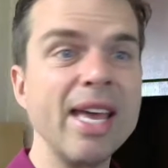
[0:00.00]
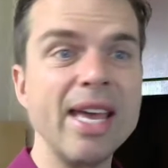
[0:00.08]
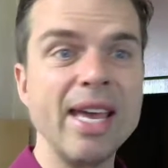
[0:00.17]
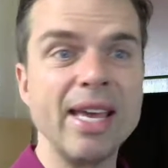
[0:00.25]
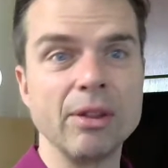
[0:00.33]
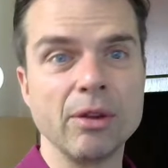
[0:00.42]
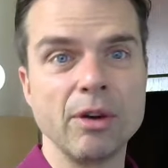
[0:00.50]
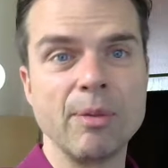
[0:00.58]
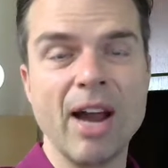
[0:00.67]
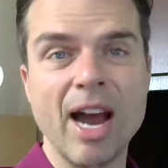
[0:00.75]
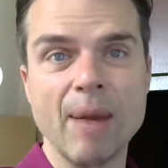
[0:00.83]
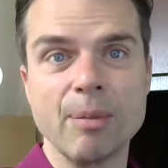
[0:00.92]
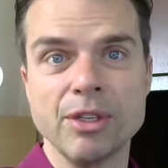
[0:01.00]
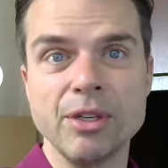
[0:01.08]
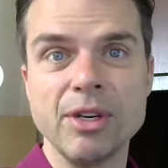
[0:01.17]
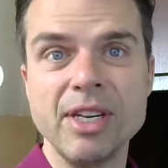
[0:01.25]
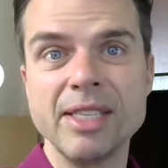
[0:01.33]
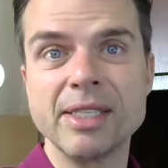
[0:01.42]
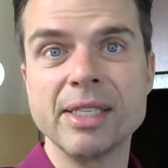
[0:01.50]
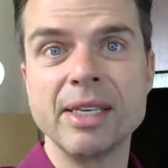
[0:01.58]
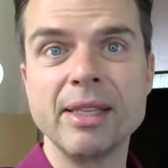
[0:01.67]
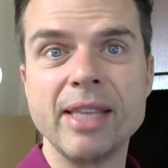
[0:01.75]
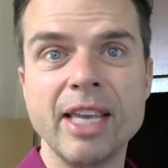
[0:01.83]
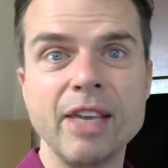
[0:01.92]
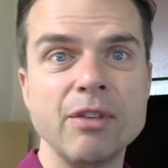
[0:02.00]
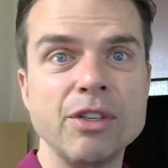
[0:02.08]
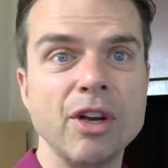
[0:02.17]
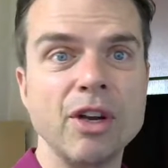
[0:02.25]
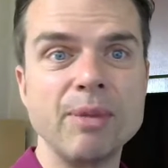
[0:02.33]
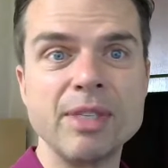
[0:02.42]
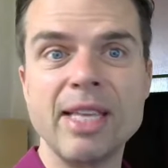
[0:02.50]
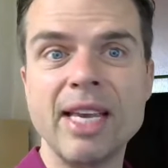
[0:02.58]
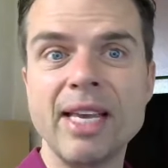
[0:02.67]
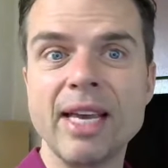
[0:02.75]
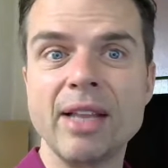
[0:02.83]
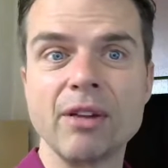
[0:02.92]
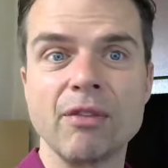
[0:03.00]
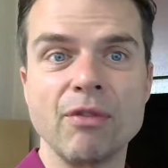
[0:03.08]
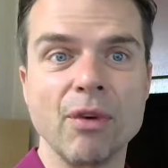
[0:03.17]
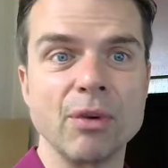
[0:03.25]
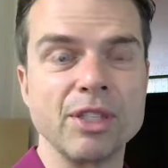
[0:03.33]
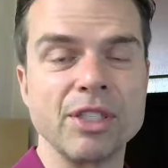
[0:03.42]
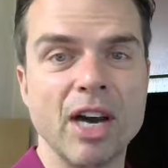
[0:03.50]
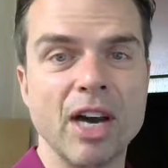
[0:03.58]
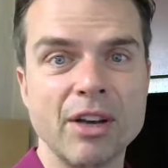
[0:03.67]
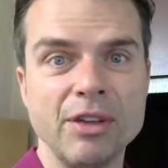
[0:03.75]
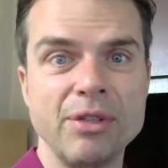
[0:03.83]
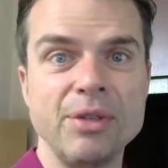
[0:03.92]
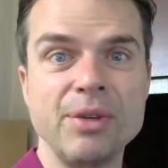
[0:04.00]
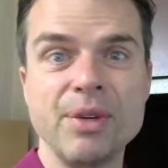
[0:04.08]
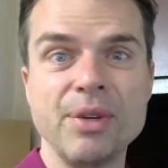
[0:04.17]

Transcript: and learn about opportunities. Thank you for joining me today. I look forward to talking to you